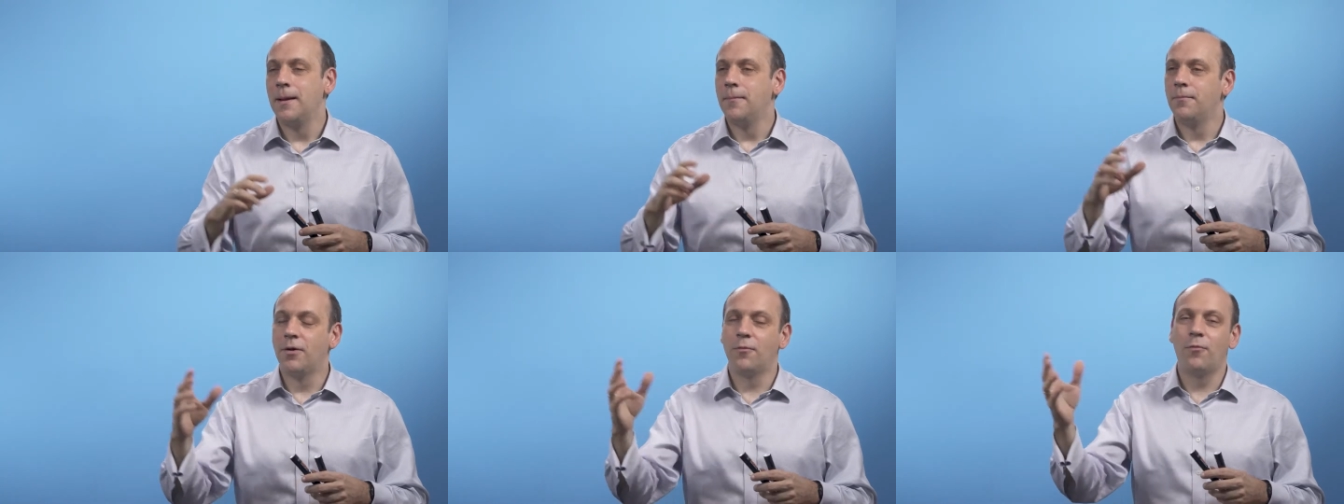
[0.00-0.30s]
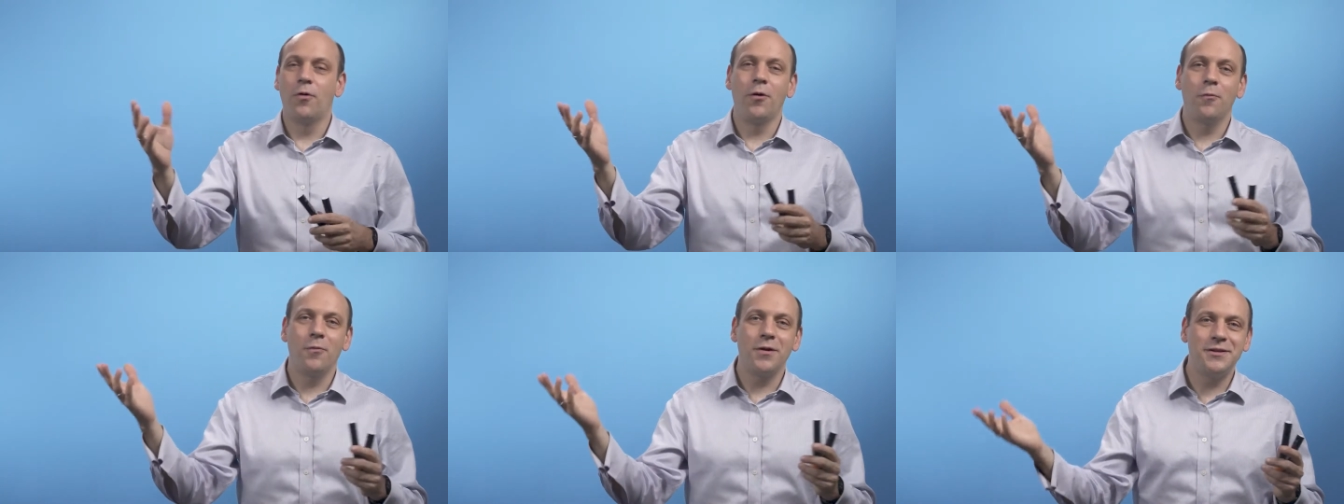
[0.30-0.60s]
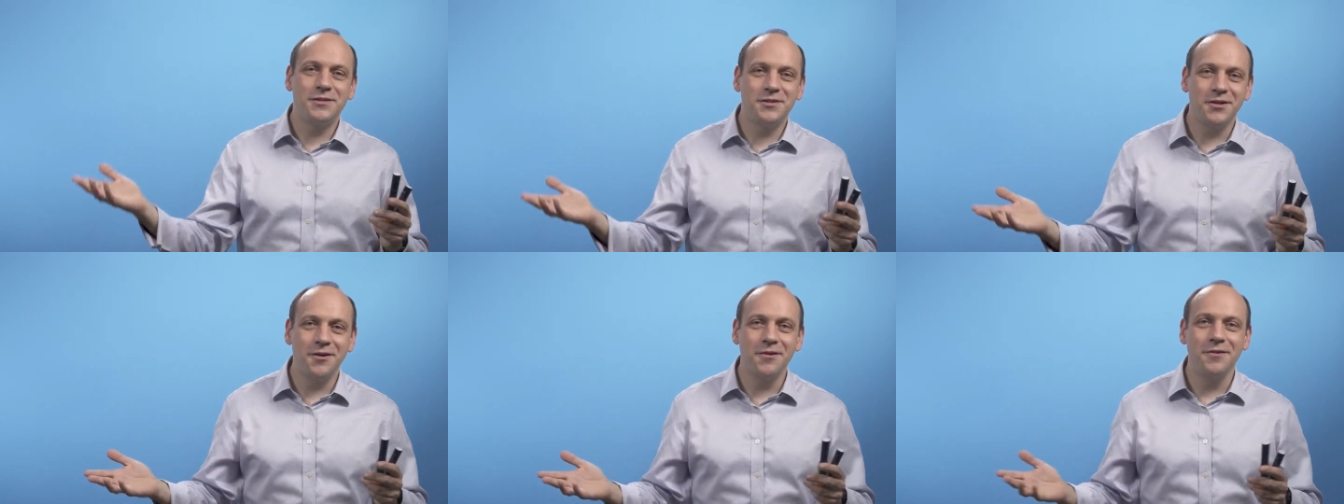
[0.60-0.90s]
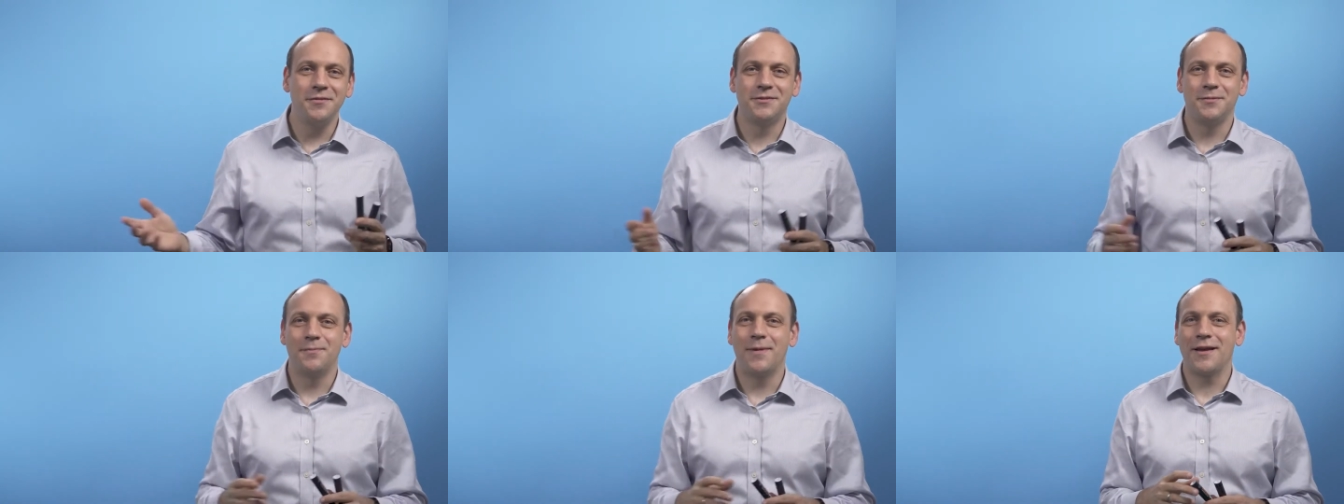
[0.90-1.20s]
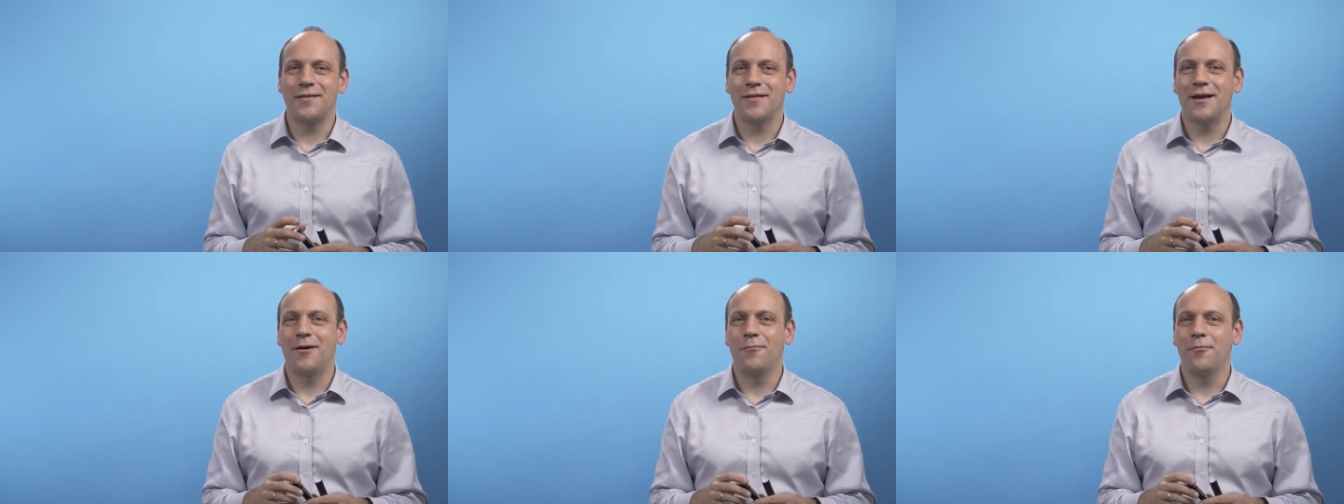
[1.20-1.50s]
But what we do to
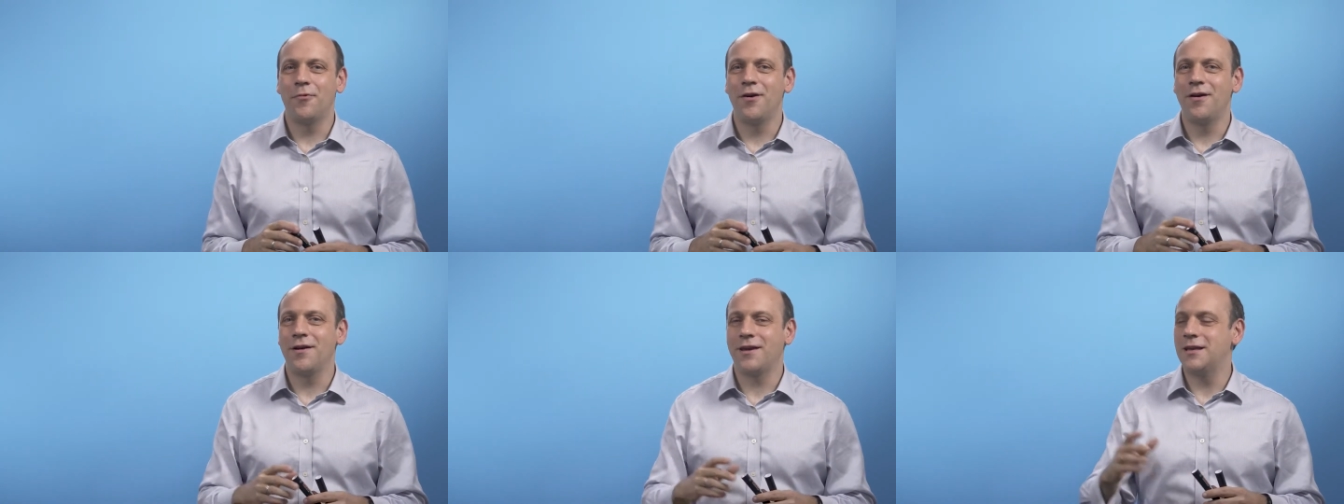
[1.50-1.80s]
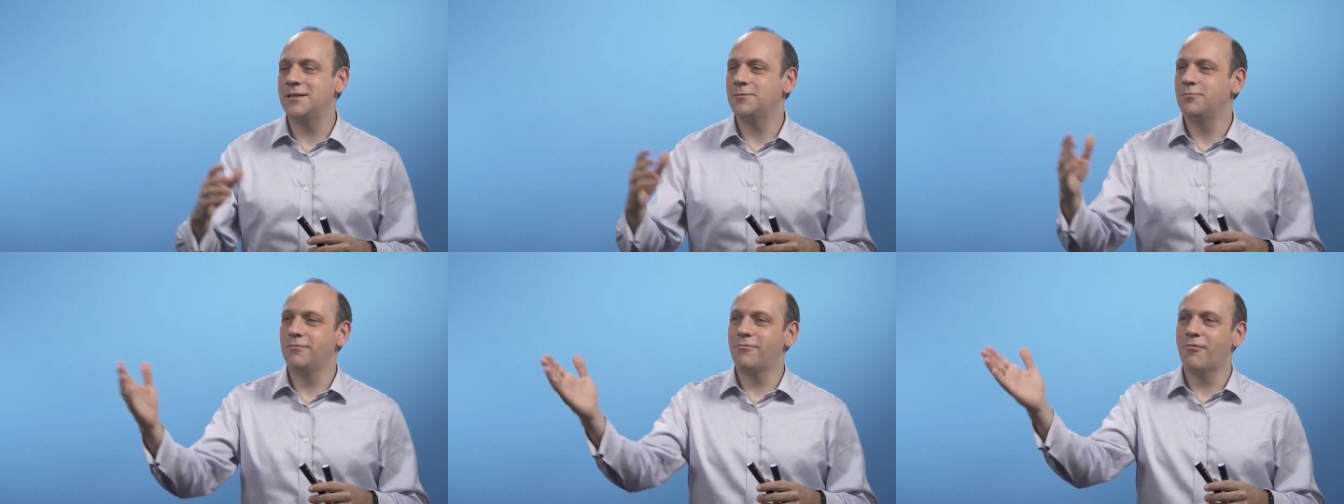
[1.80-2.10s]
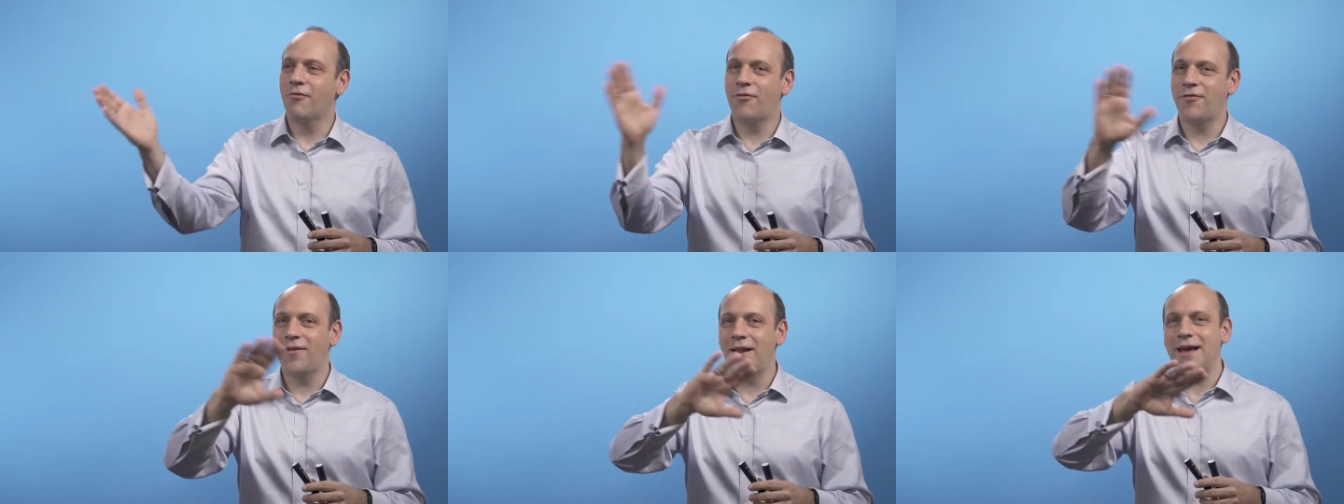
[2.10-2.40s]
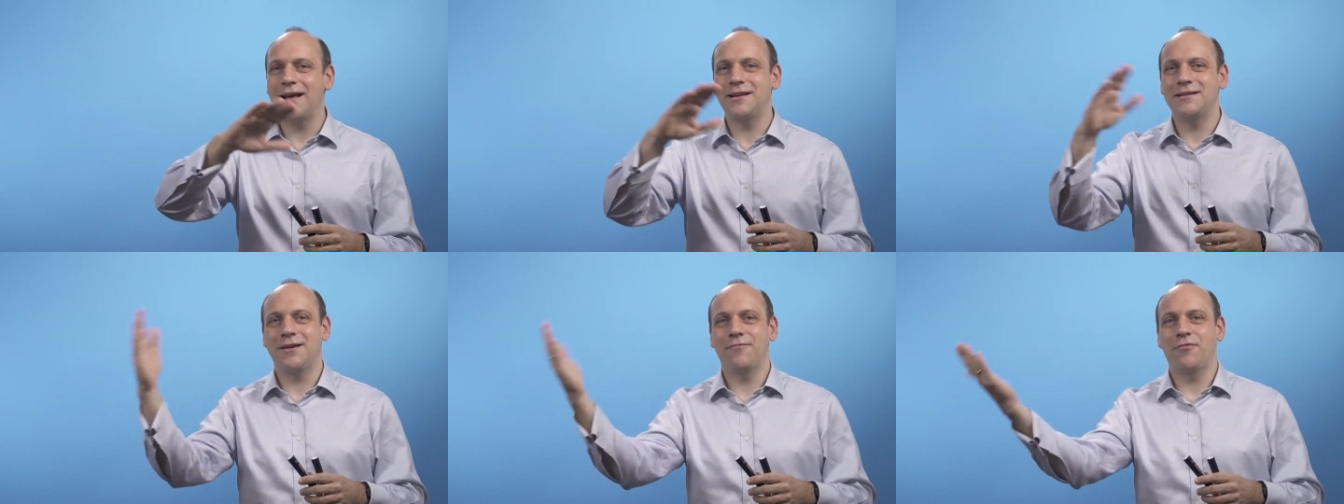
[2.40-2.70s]
make that work is we reflect